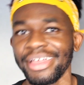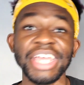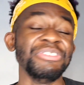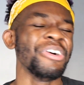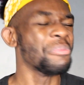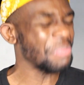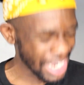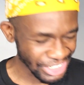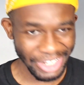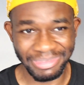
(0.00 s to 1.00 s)
If there are
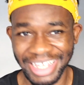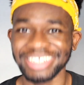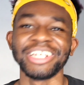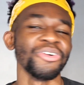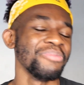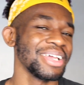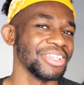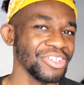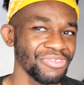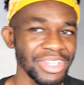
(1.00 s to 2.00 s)
major updates, then I'll make a
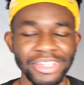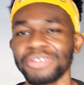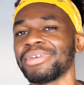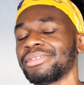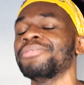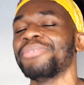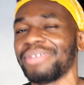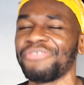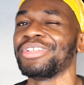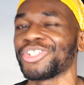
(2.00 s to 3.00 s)
new video, but
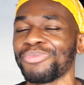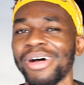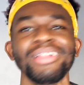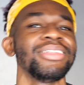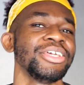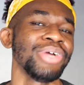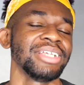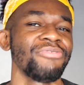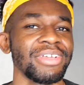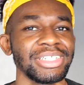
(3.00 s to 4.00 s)
if they're small, then you can
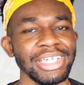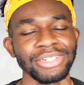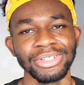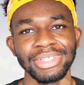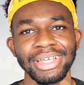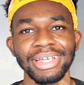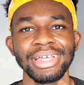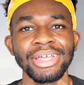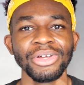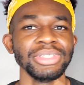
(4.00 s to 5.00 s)
see it on the
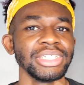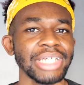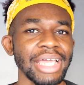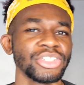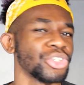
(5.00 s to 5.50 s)
site.